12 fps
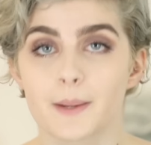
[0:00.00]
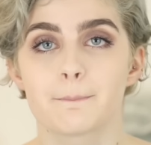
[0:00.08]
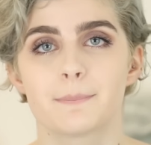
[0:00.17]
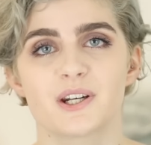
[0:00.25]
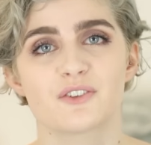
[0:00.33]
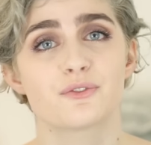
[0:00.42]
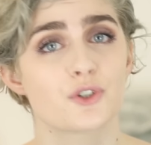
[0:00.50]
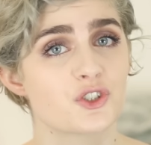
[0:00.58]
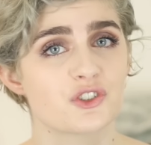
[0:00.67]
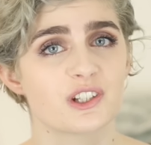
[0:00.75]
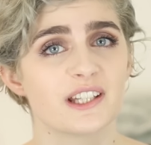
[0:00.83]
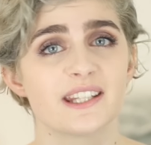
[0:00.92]
But
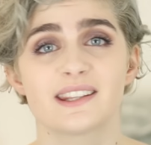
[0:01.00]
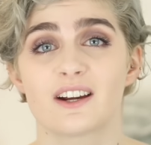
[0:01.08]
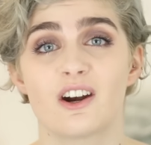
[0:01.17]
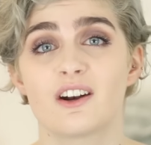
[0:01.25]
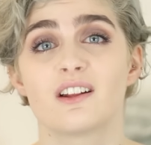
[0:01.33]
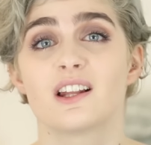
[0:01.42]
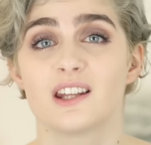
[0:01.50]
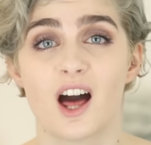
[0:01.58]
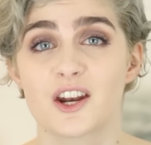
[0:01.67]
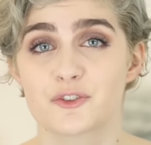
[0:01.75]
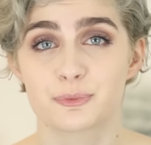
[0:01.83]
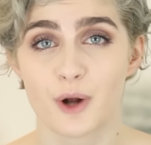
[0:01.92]
unfortunately, there aren't a
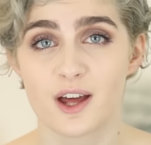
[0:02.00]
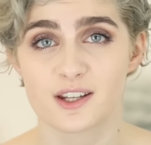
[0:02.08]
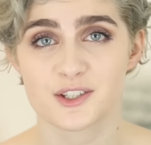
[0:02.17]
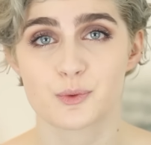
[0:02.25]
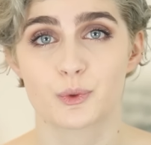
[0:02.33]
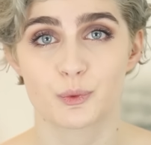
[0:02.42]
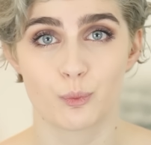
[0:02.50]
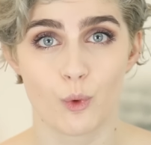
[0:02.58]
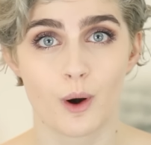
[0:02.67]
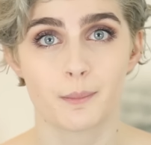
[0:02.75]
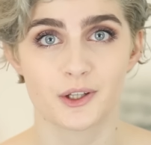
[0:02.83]
lot of products with warm